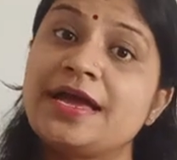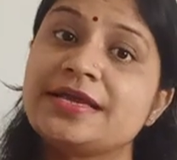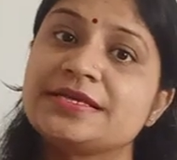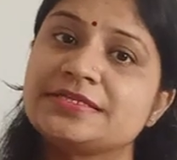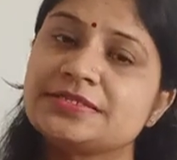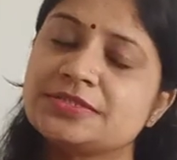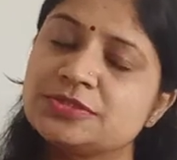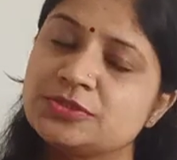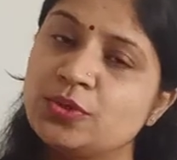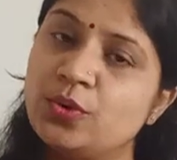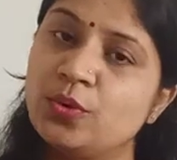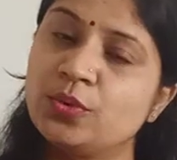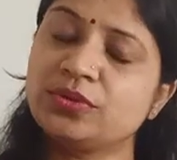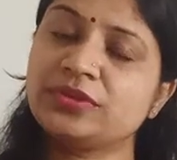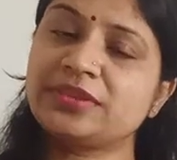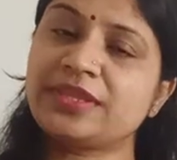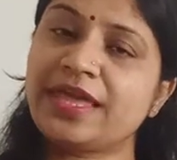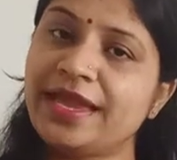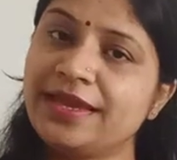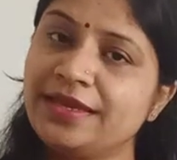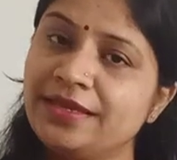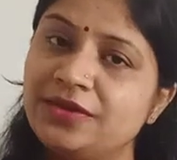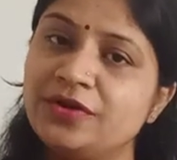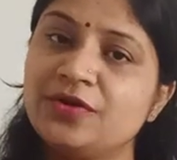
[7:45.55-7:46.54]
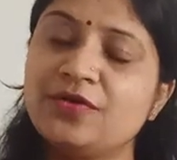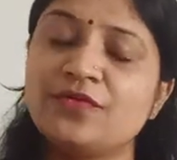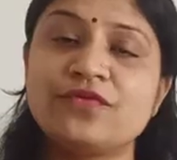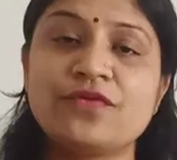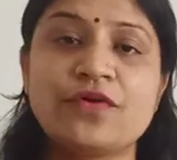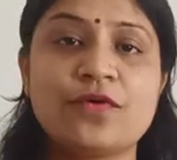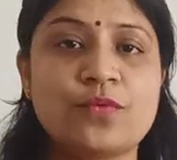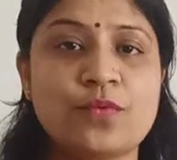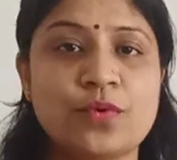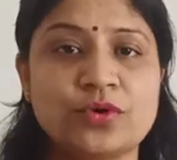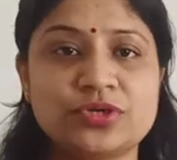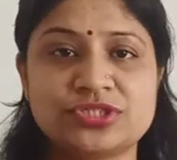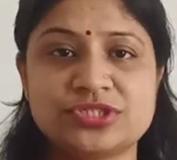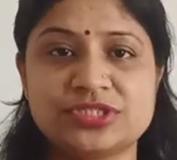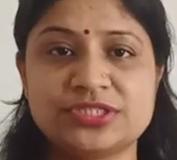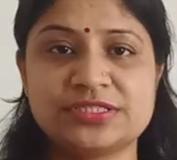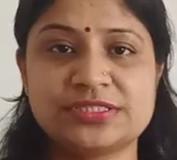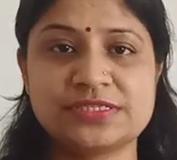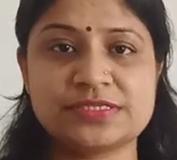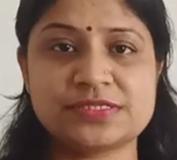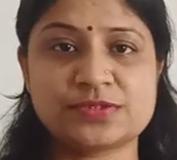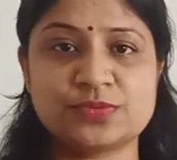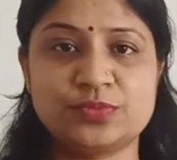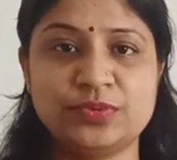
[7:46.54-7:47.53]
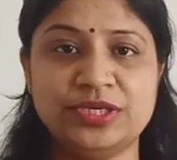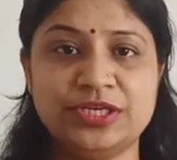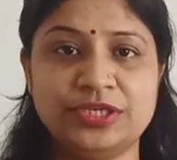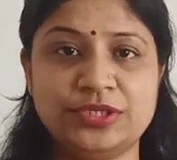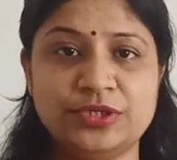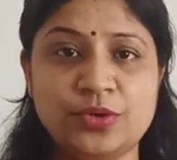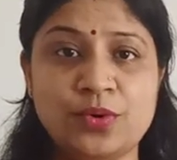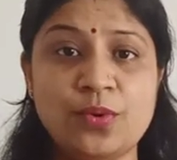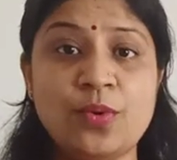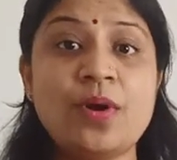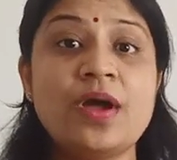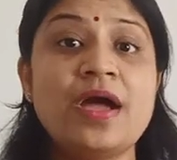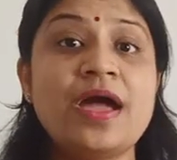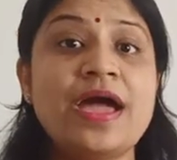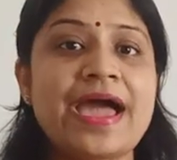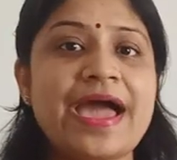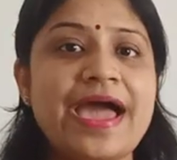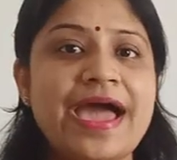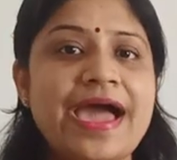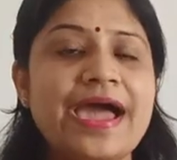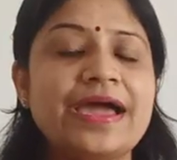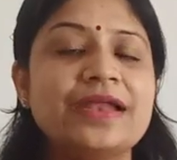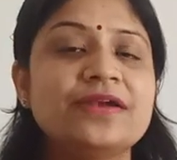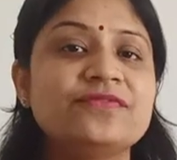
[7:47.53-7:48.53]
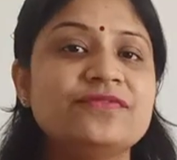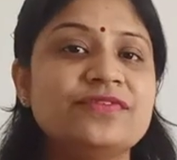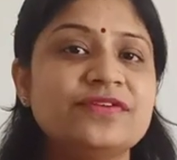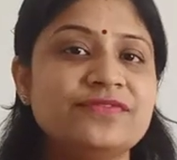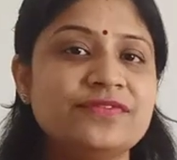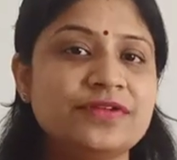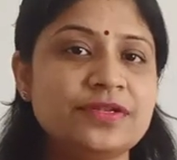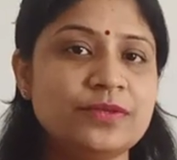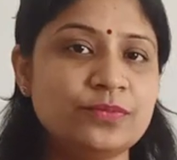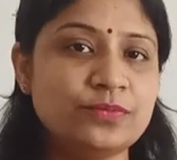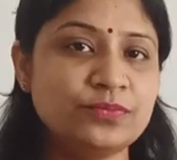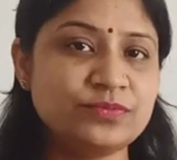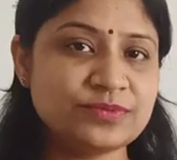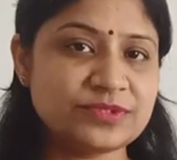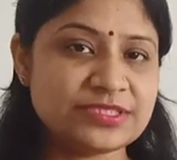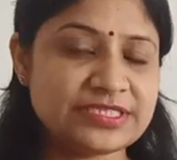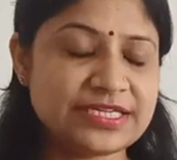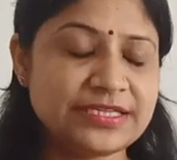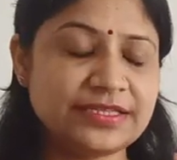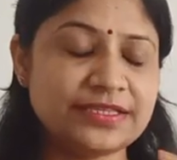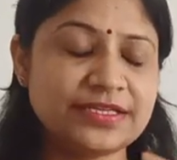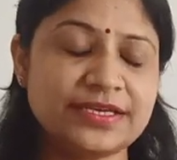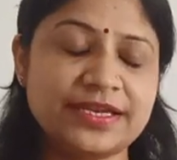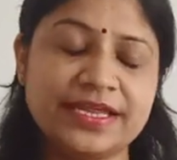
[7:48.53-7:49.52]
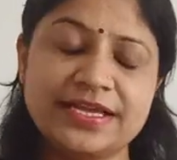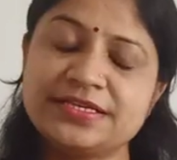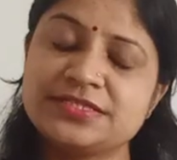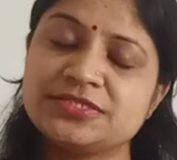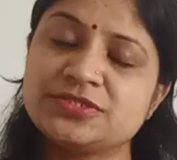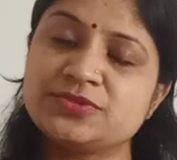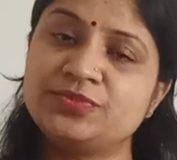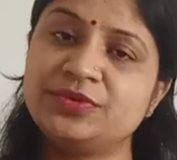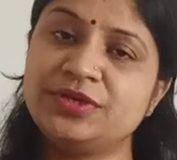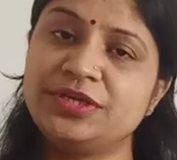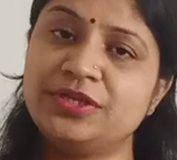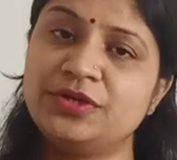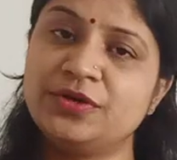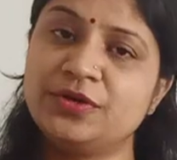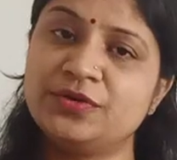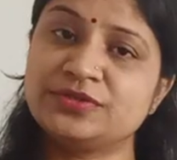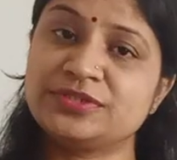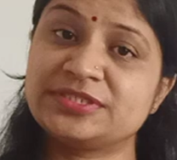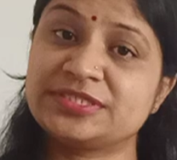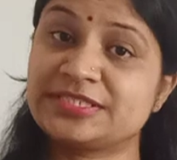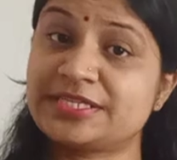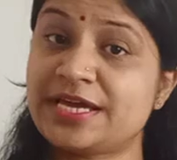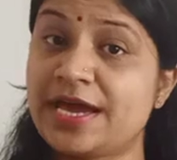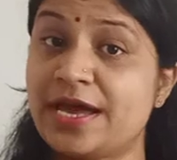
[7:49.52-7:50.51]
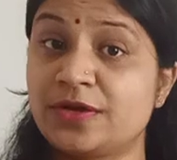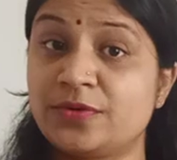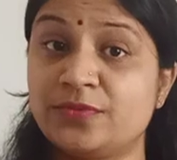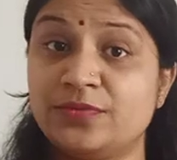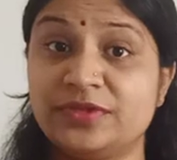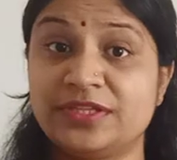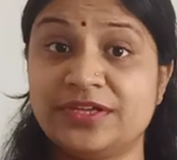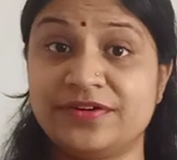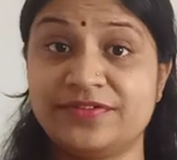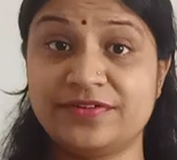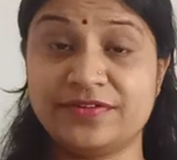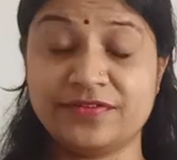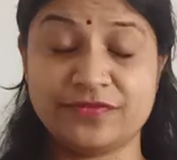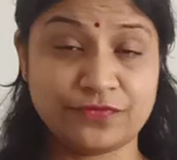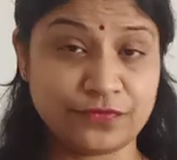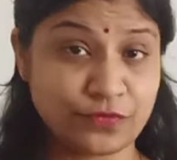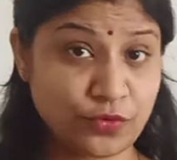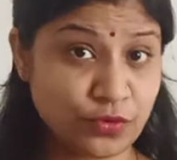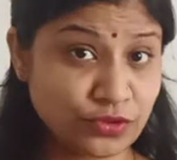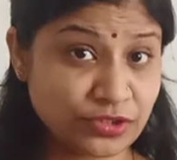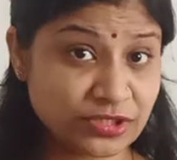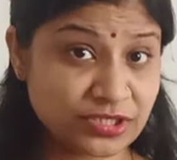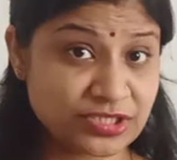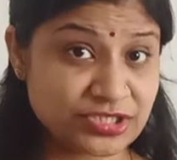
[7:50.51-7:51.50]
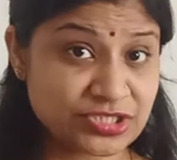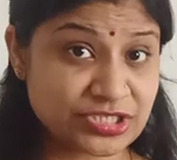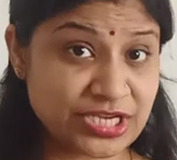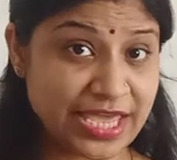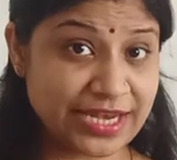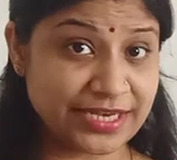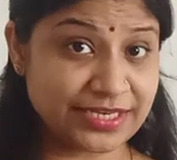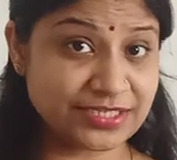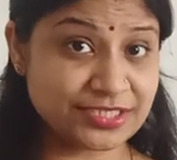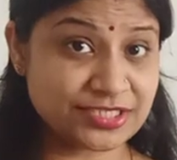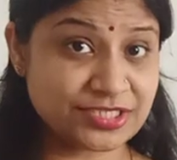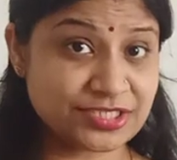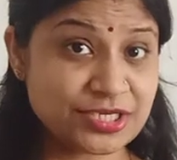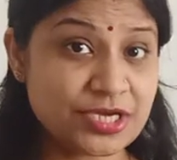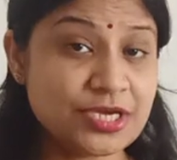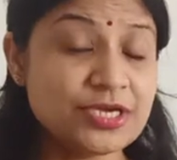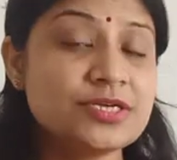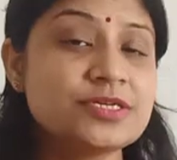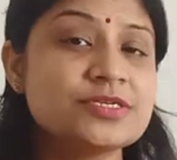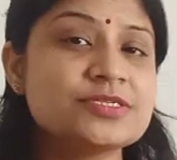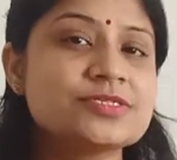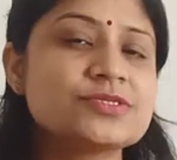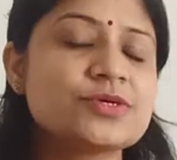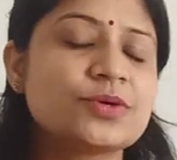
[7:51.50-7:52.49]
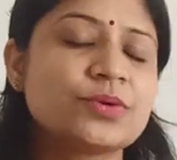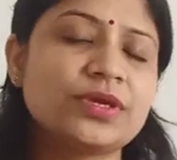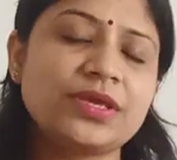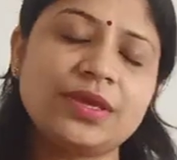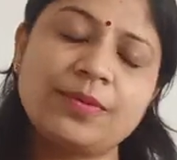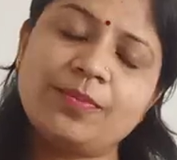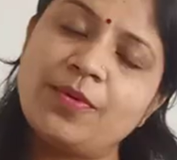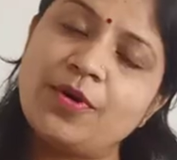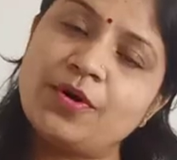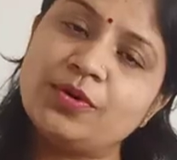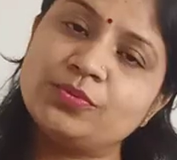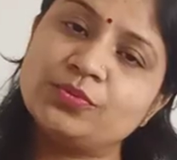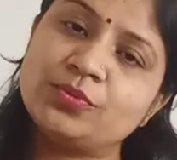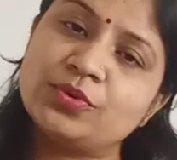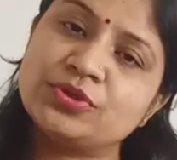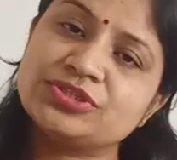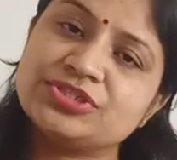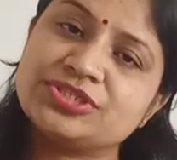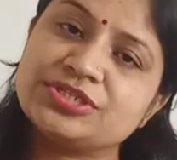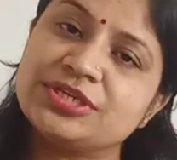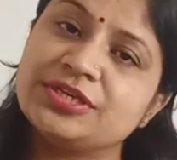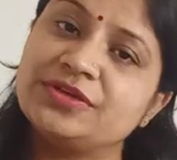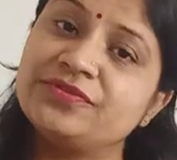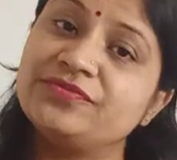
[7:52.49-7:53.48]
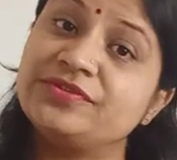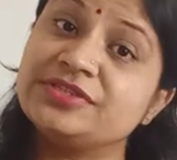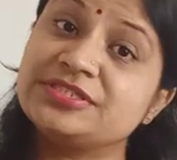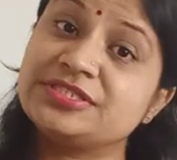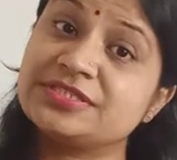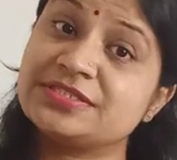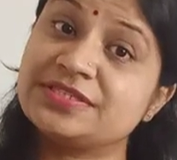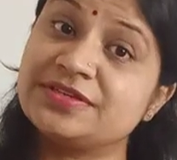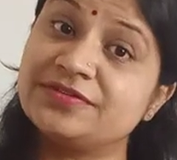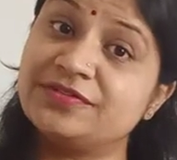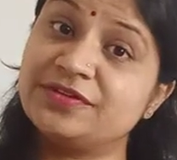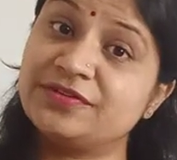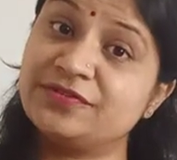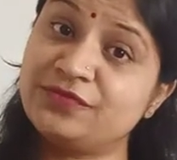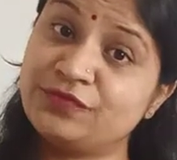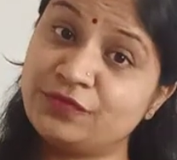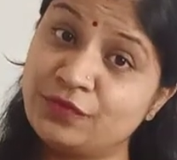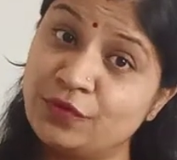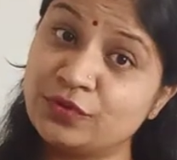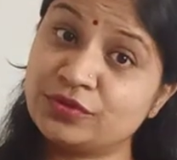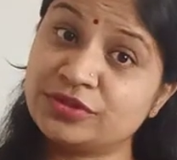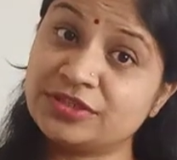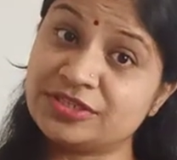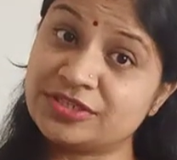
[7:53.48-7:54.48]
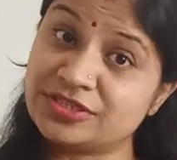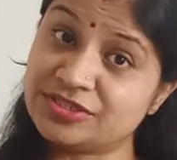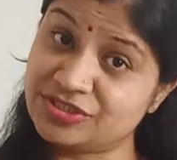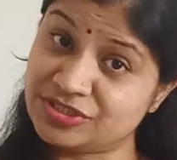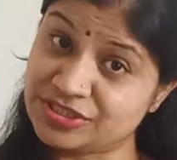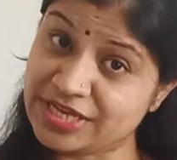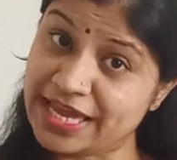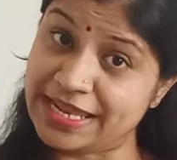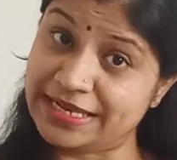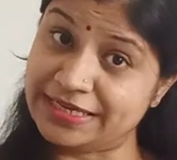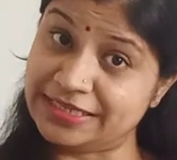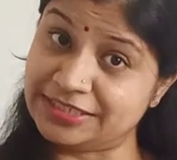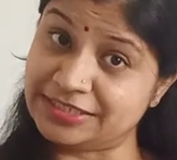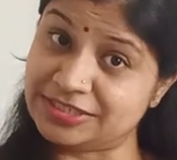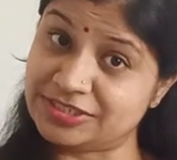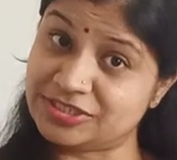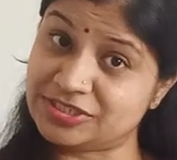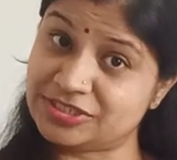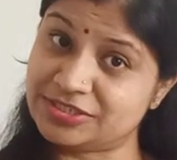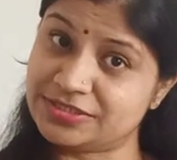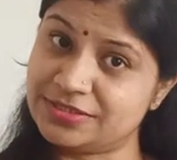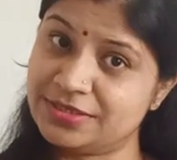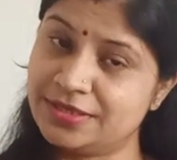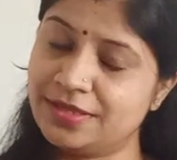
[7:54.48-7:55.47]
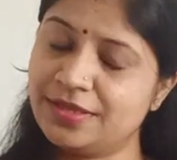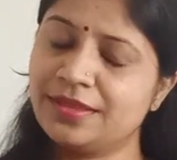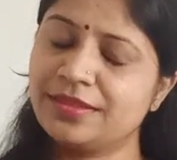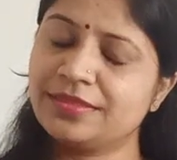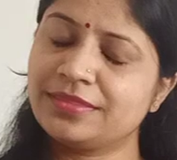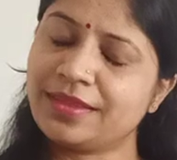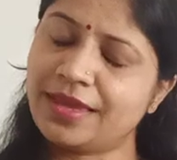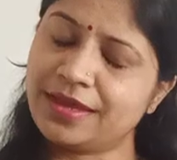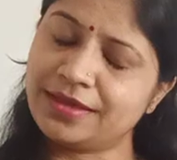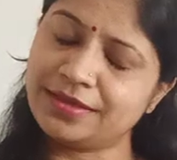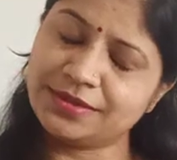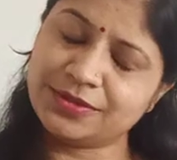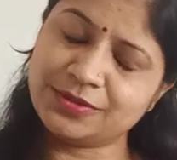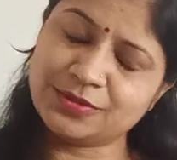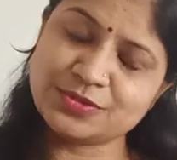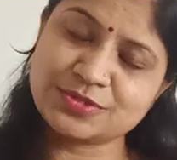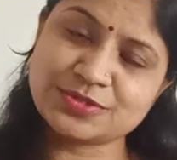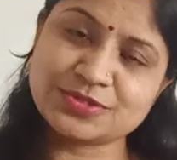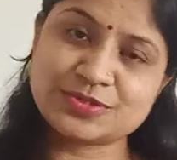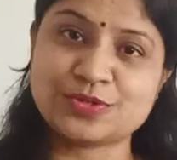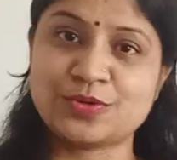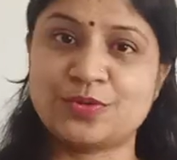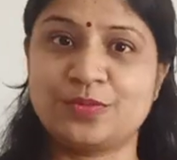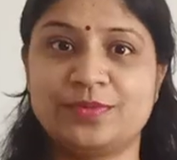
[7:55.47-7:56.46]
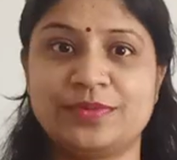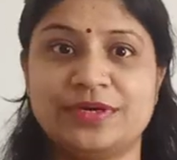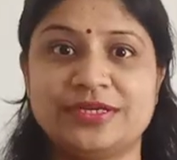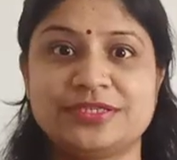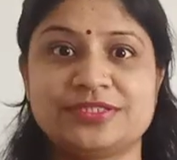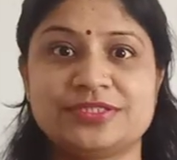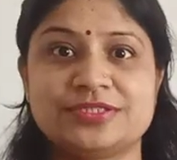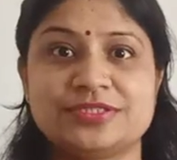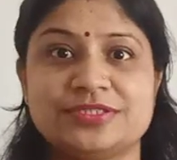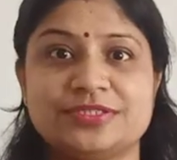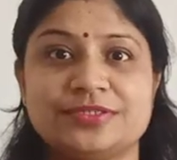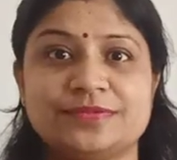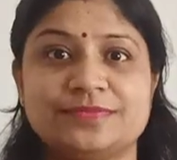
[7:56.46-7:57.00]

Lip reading: So thank you for watching this video, and we will in the next video start with our fourth challenge. So keep on watching, which is our fourth challenge. Thank you so much.